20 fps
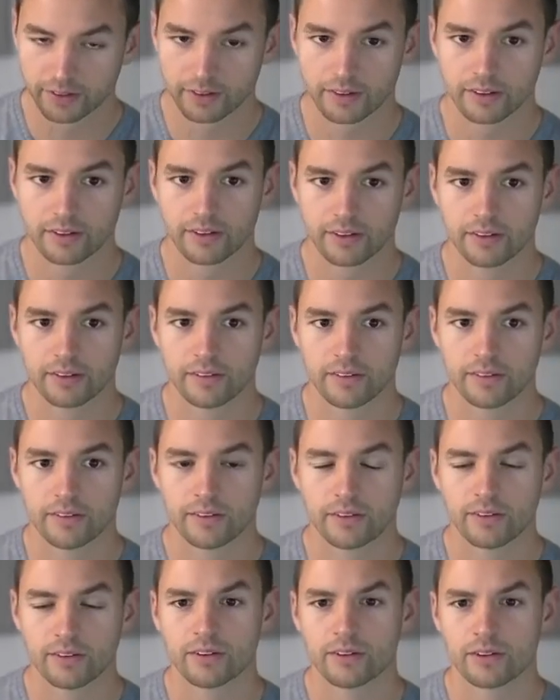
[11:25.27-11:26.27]

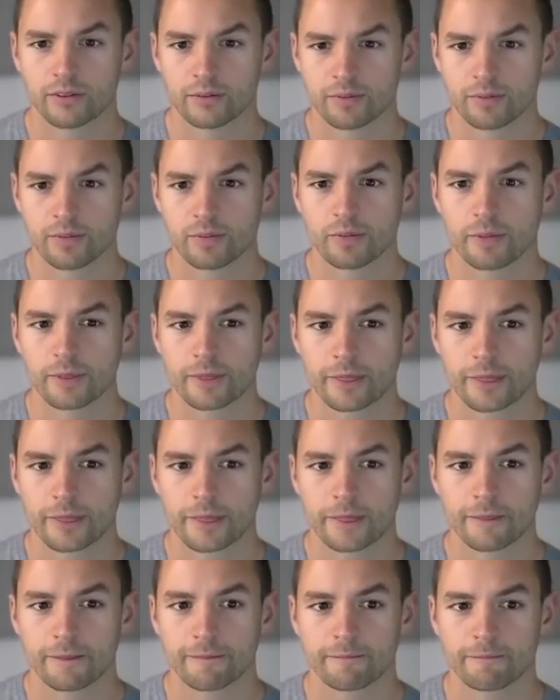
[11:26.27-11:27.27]

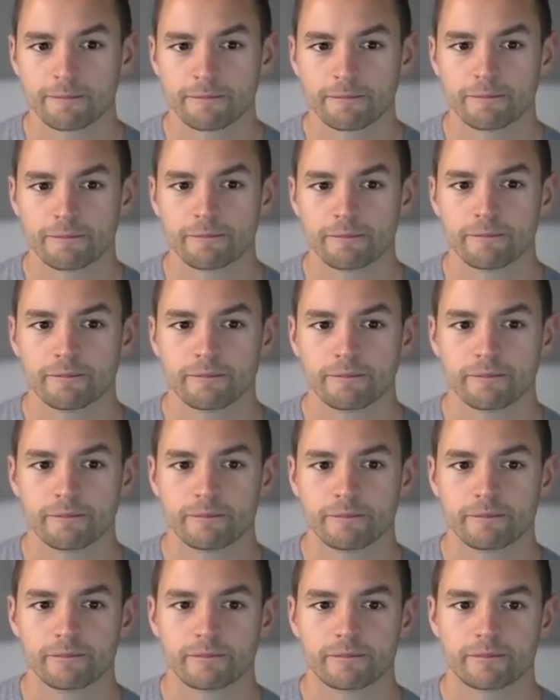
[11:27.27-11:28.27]

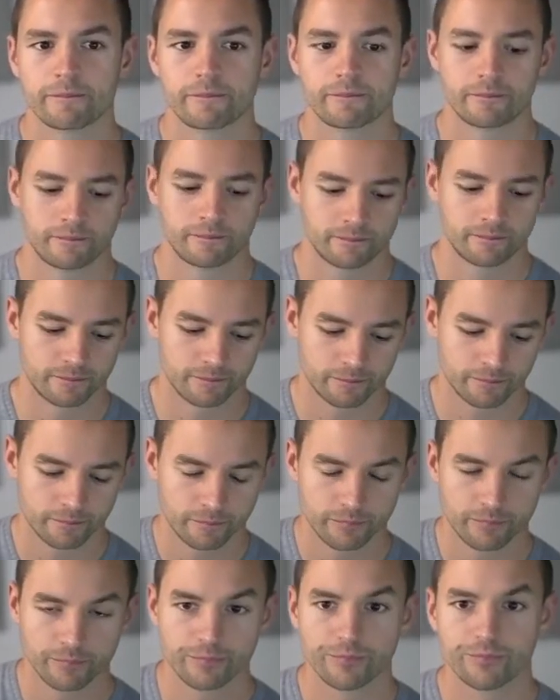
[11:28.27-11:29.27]

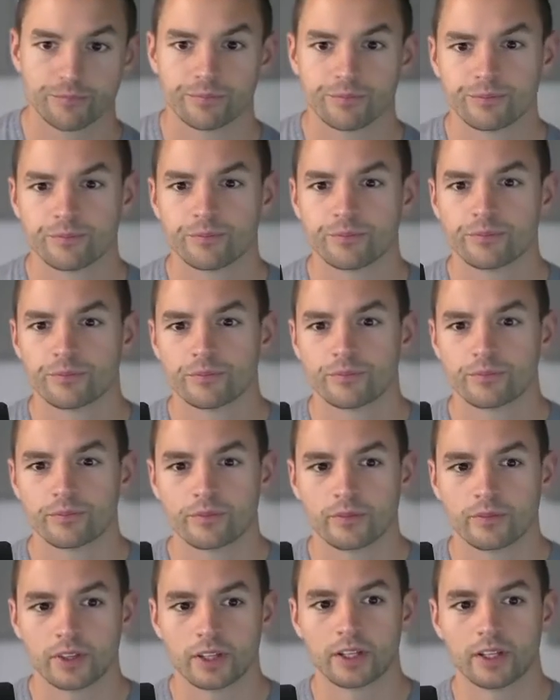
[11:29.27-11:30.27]

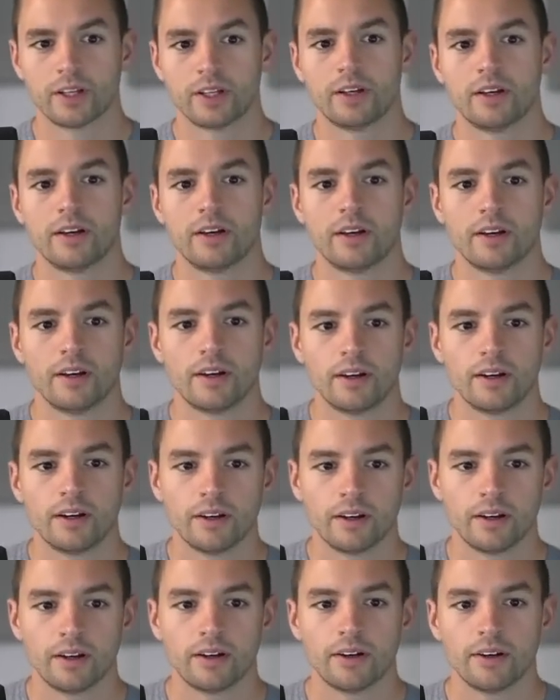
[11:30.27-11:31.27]

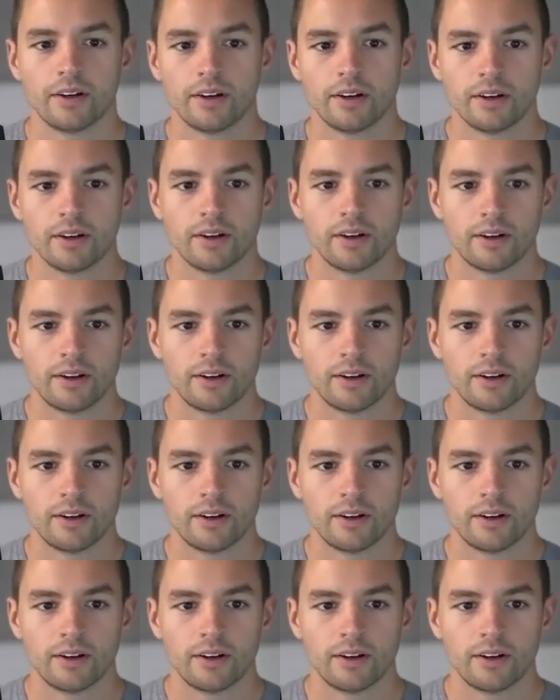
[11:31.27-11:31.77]
[no speech]